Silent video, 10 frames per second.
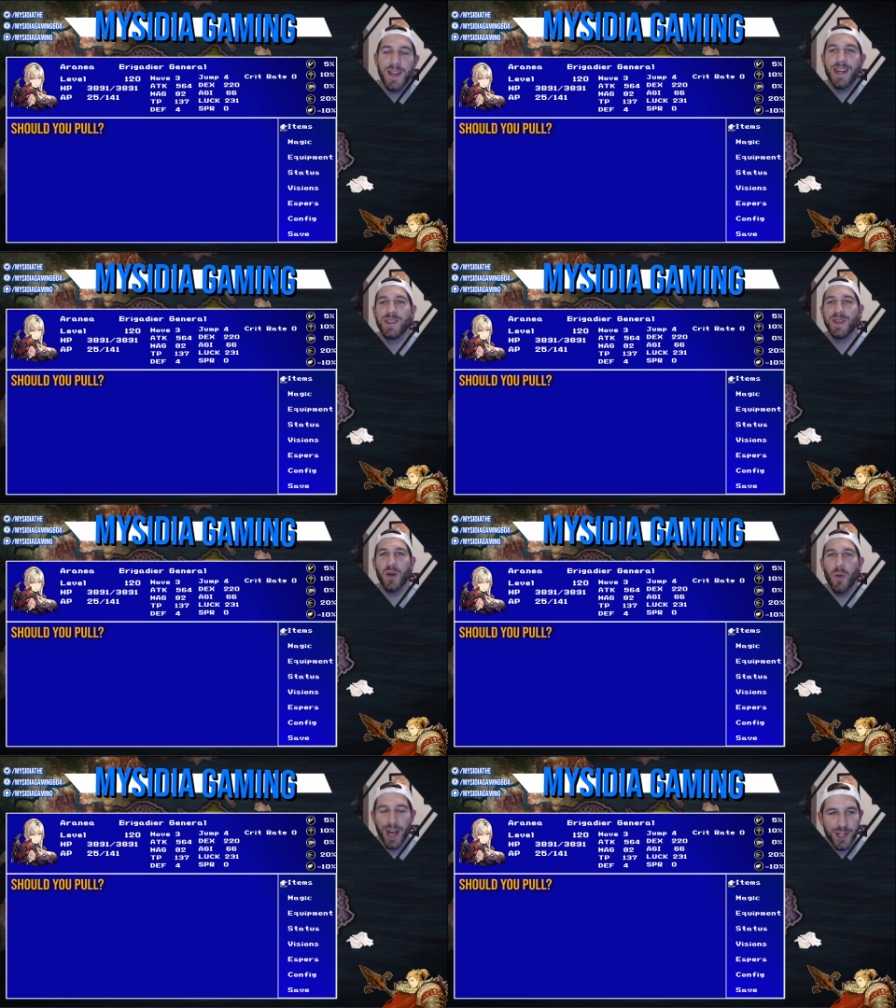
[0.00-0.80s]
to answer
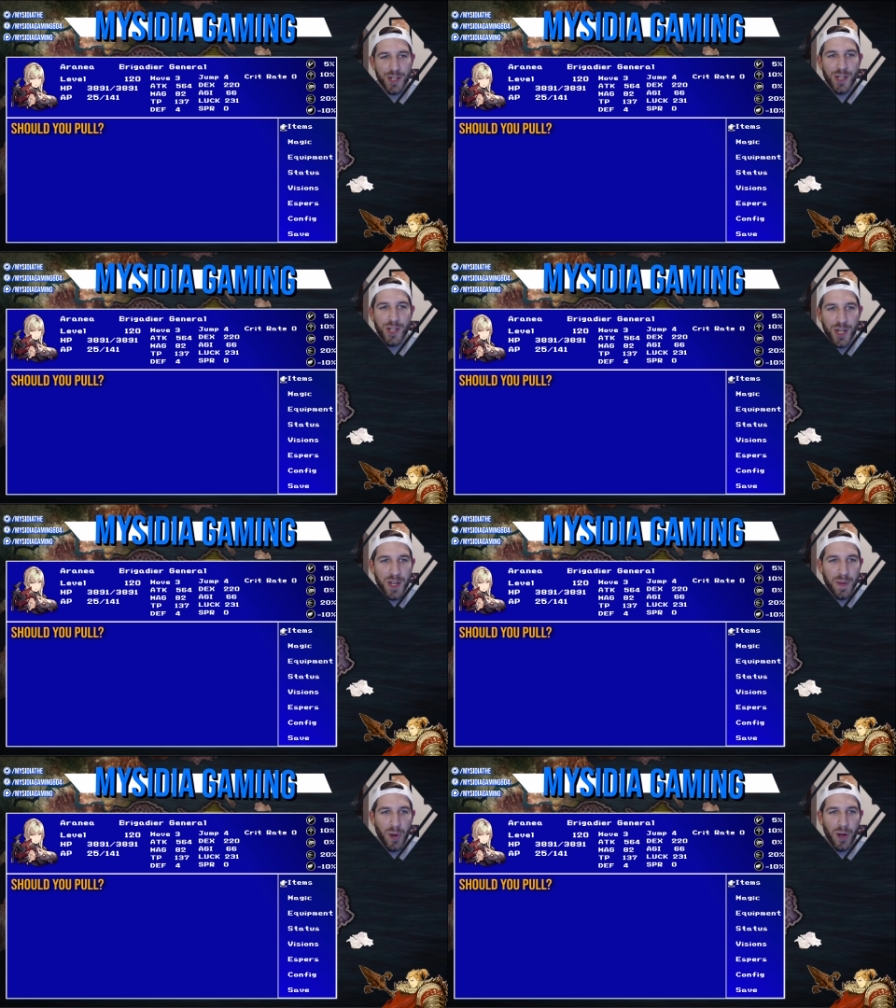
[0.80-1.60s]
the question,
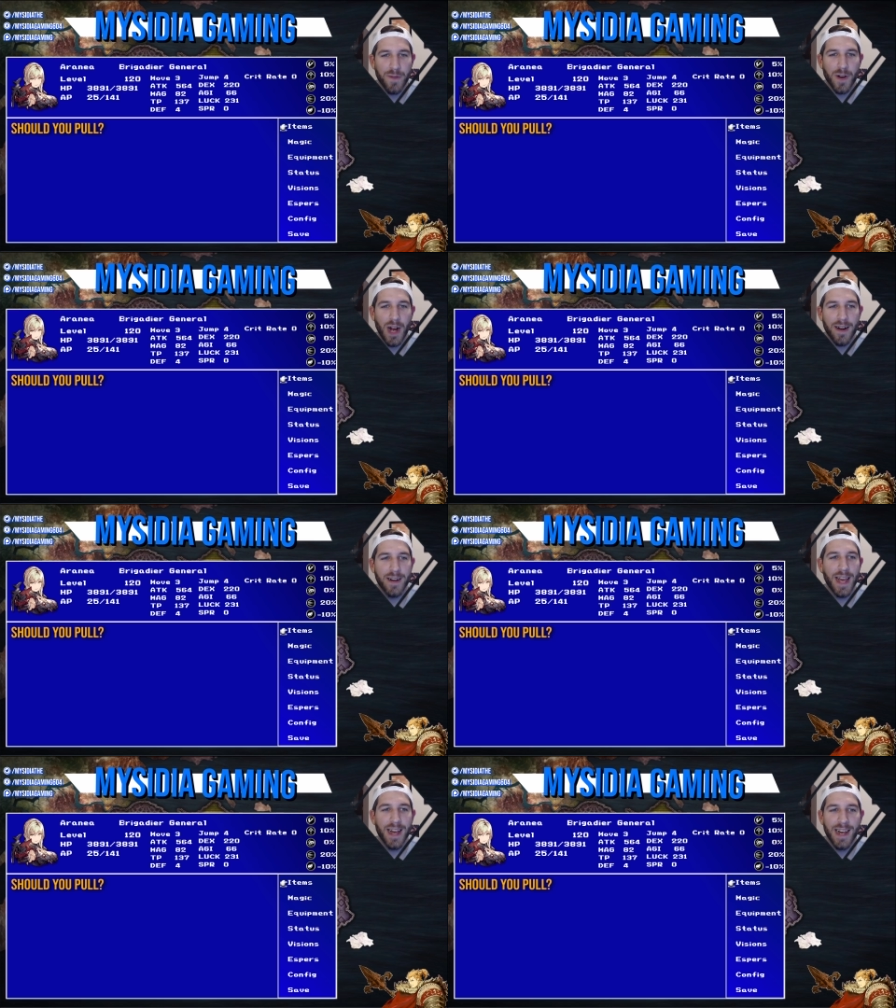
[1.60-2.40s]
should you pull for
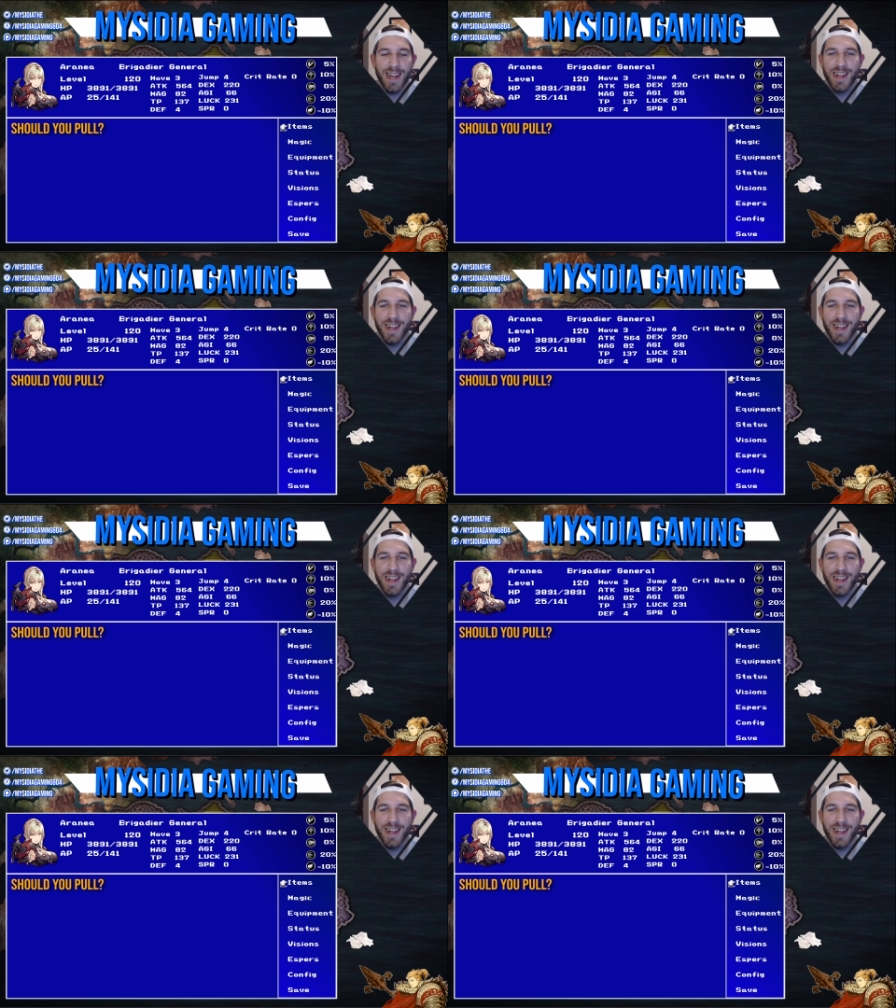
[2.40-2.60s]
Aranea?